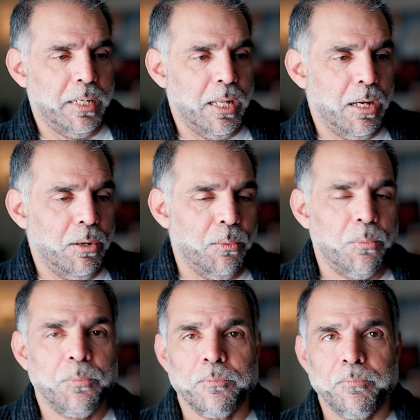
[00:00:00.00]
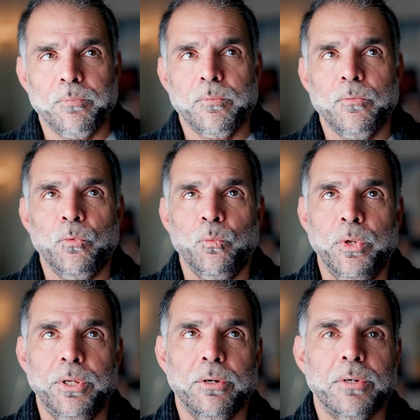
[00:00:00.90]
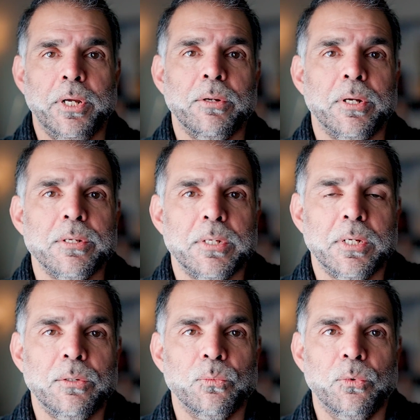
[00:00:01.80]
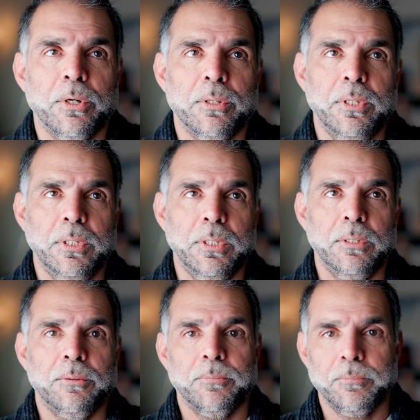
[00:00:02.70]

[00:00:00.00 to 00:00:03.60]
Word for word: Now, when you're trying to understand what the